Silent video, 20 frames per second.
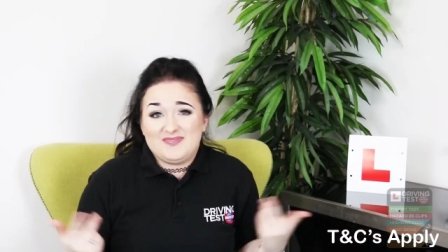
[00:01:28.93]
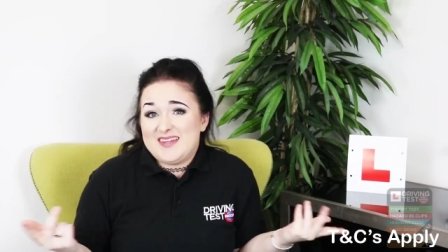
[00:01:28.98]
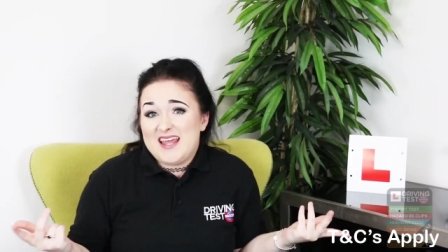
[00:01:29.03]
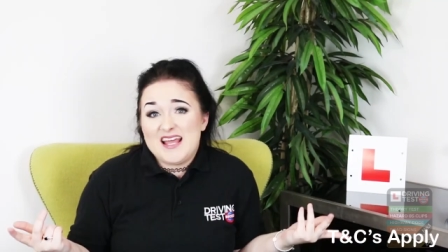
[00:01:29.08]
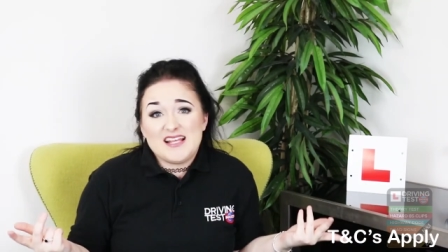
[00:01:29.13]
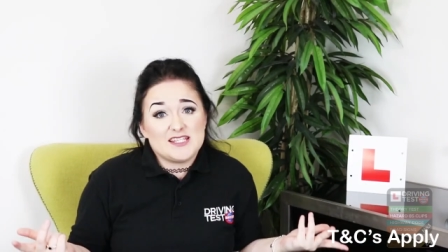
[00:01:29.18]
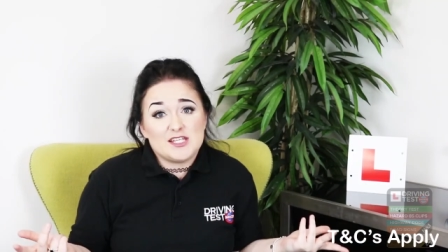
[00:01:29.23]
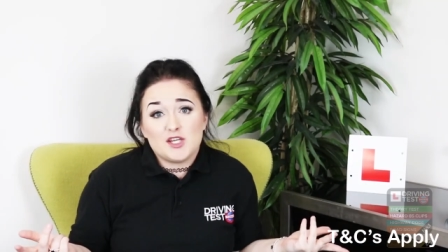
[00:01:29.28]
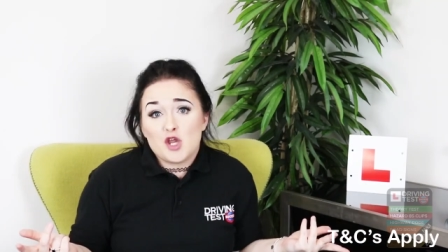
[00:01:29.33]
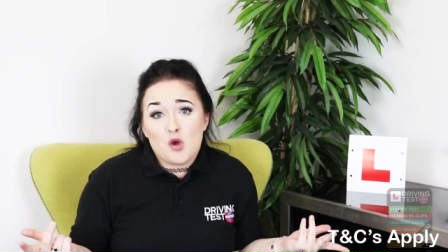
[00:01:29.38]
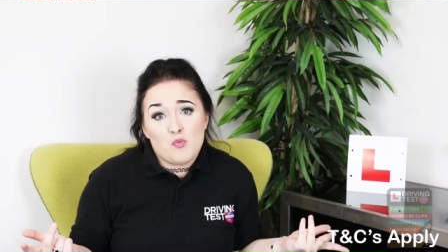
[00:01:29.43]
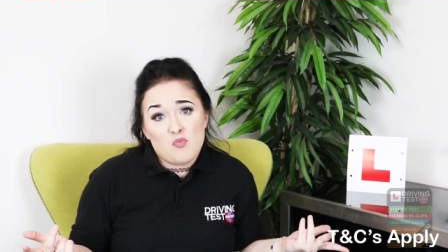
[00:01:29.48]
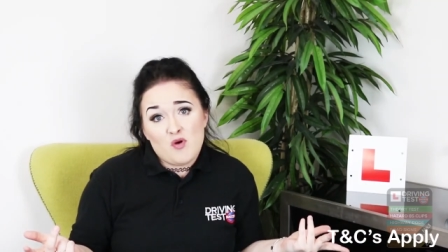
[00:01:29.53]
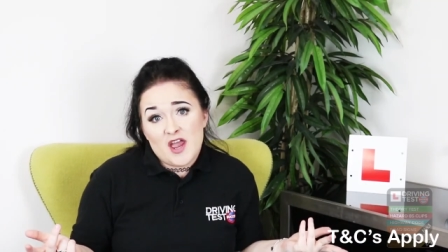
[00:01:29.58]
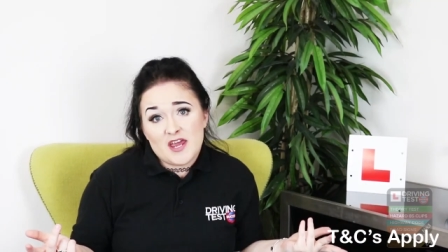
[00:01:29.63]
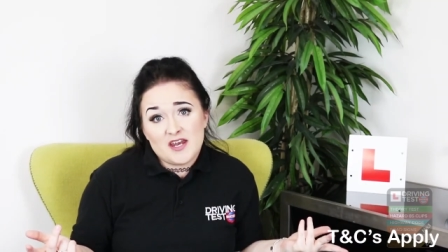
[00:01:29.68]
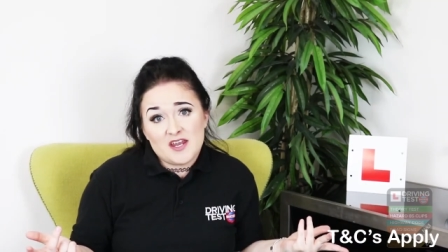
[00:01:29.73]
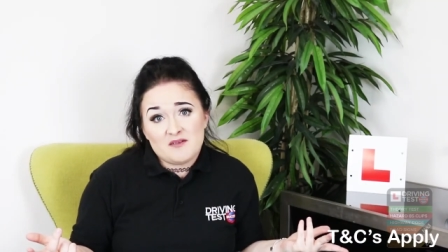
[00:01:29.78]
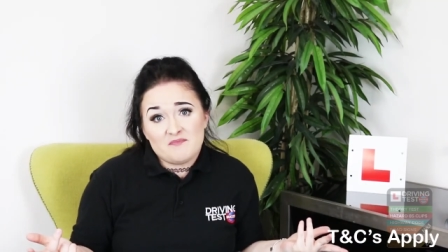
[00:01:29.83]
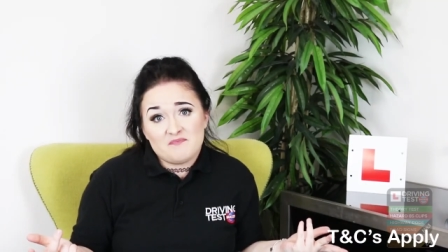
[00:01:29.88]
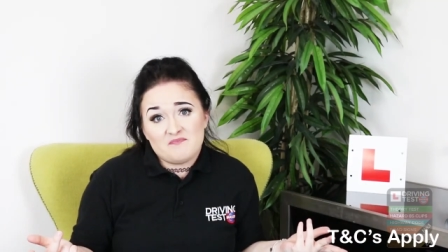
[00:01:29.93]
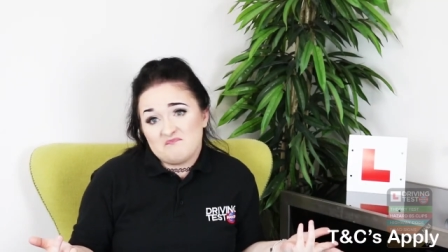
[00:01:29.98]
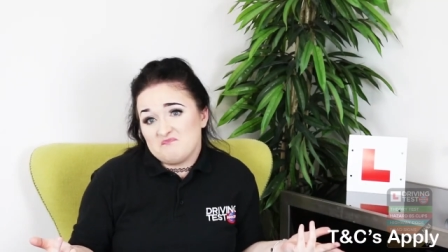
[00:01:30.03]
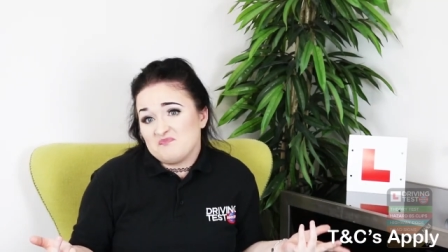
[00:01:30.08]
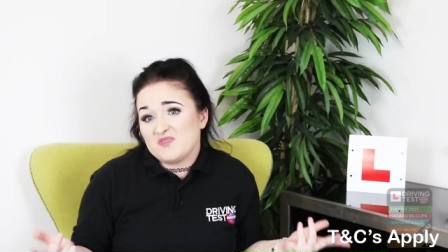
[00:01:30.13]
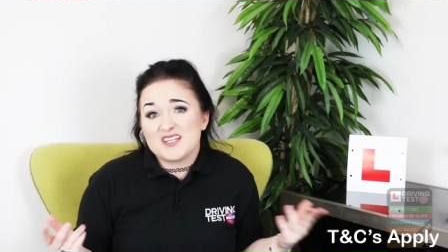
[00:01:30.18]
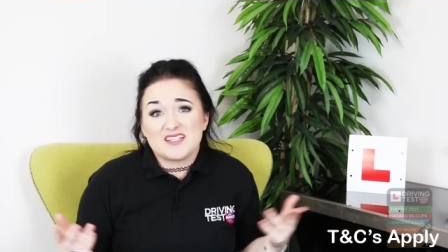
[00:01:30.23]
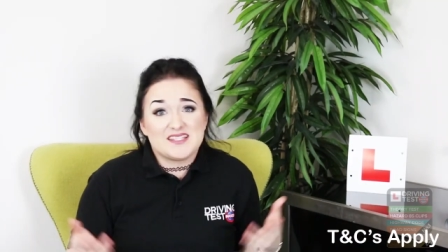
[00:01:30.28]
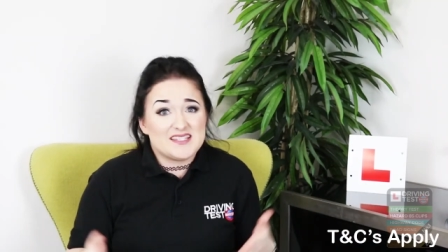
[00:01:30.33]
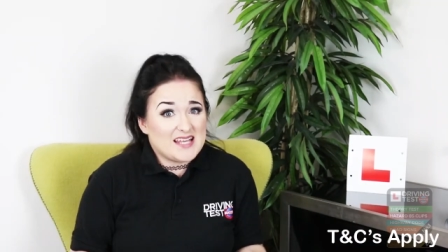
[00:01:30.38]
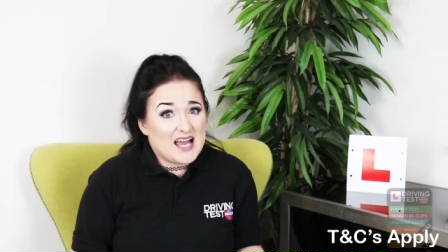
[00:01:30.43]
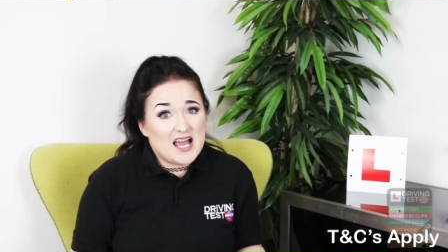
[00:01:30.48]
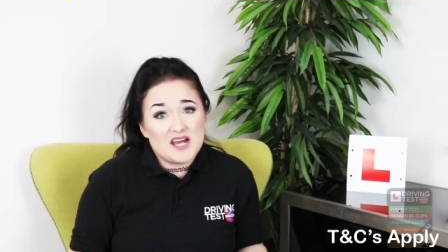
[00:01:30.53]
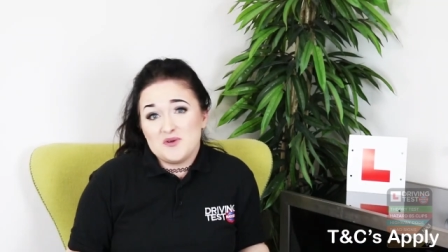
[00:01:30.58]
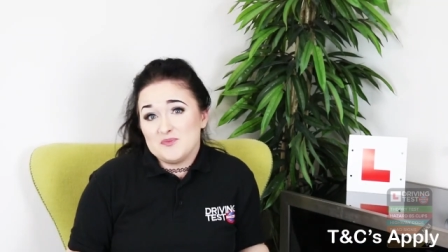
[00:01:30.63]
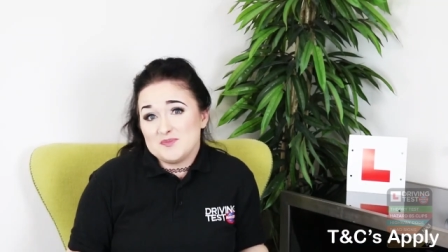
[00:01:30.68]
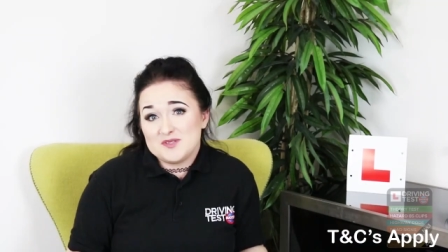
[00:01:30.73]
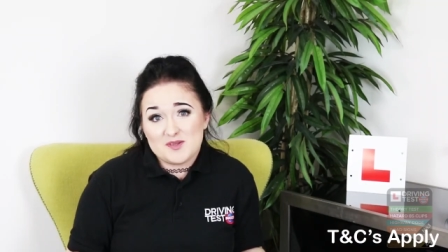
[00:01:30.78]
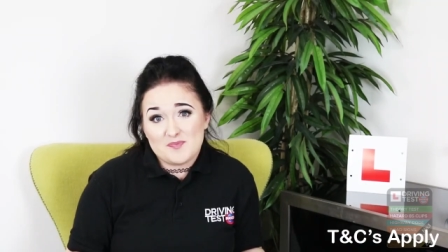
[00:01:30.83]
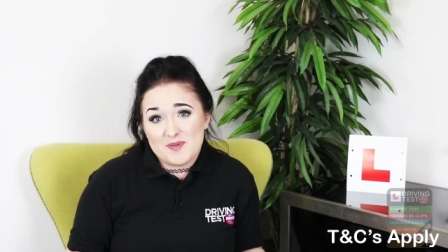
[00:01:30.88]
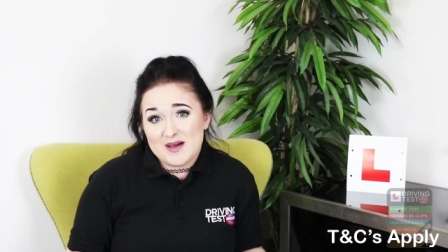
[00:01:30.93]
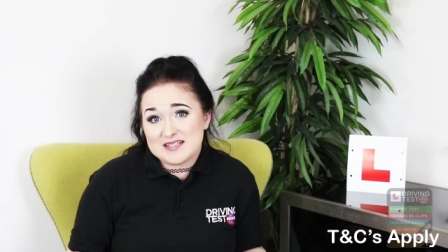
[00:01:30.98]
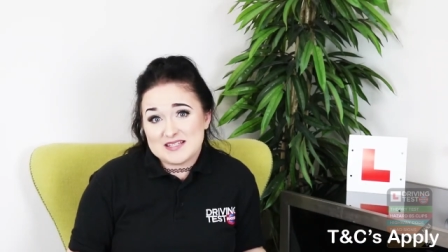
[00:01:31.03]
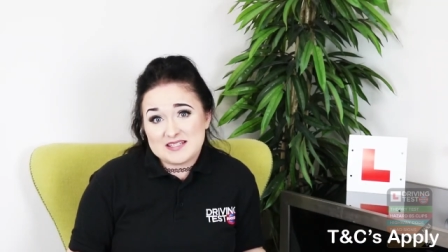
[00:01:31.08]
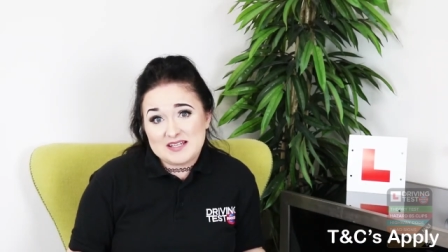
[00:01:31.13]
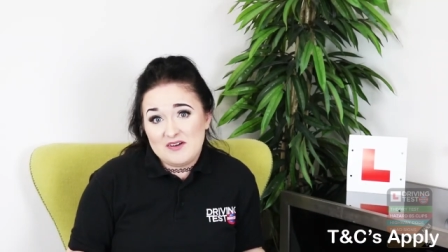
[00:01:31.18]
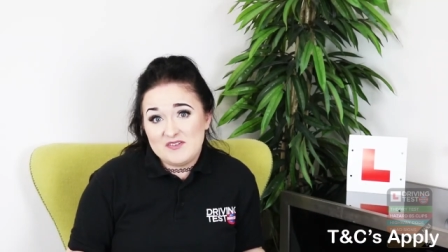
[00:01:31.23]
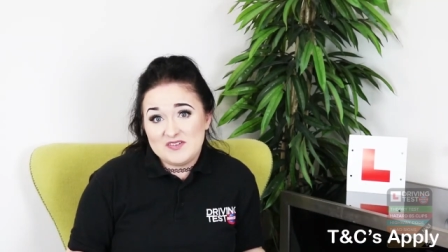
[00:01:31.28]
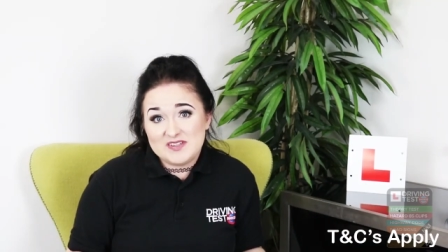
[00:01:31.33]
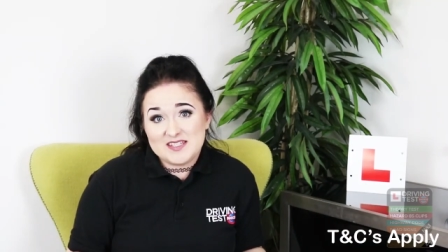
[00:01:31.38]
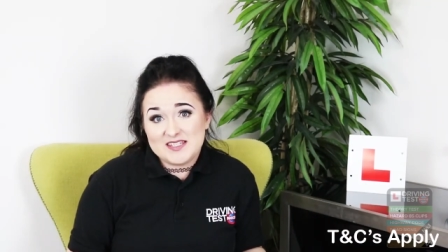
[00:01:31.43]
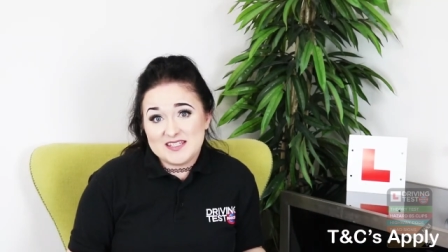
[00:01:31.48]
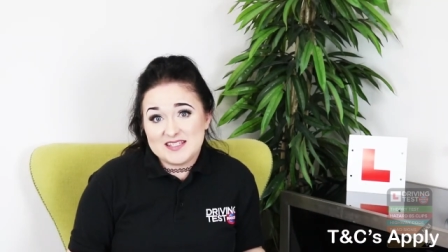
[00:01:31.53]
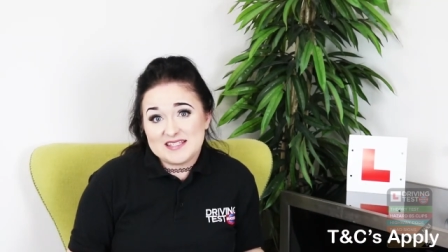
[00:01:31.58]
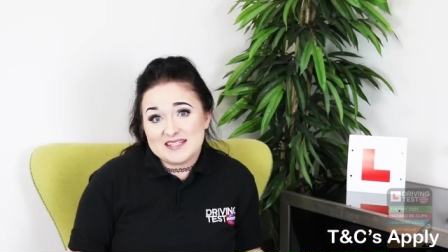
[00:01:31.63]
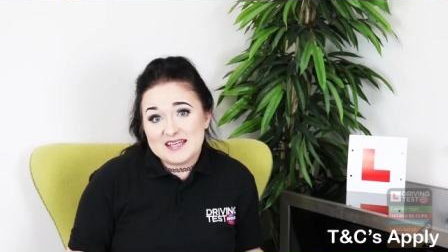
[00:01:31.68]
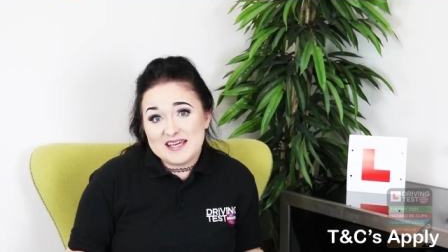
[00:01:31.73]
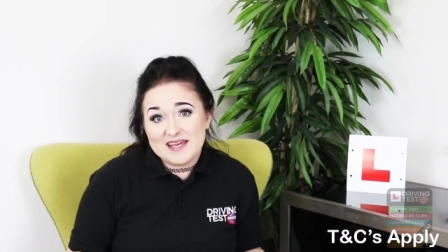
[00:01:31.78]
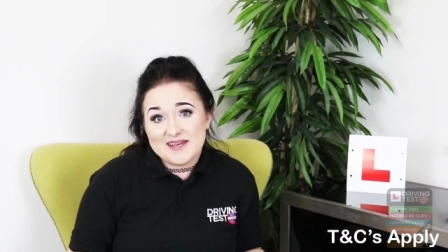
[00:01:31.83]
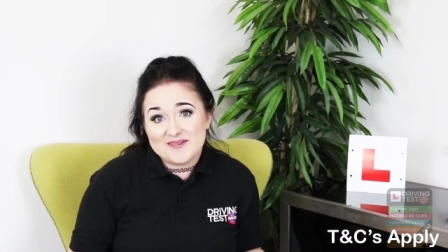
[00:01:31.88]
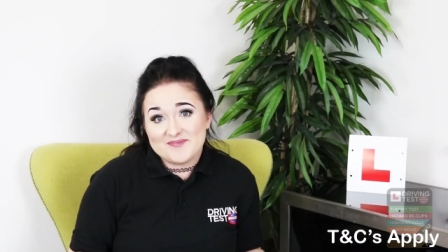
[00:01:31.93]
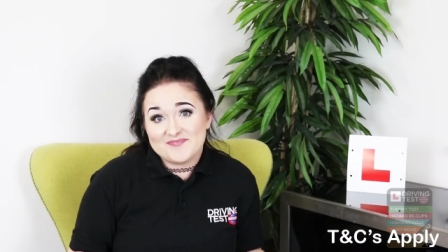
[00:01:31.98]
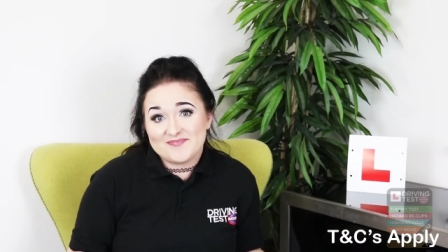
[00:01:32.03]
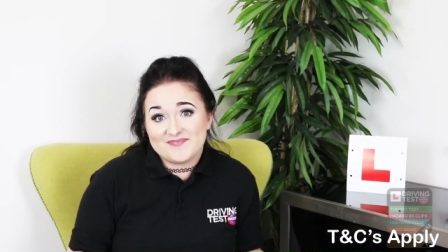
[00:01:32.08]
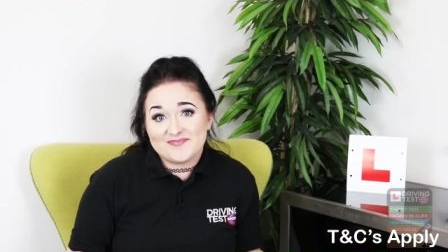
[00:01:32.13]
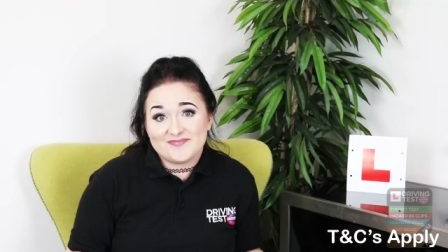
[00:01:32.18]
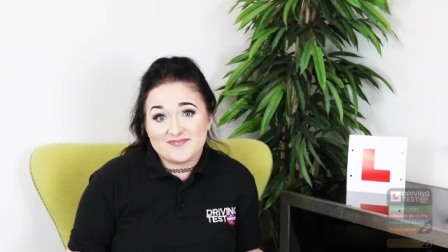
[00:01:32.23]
It's a no-brainer. Sign up to the Pass Guarantee scheme.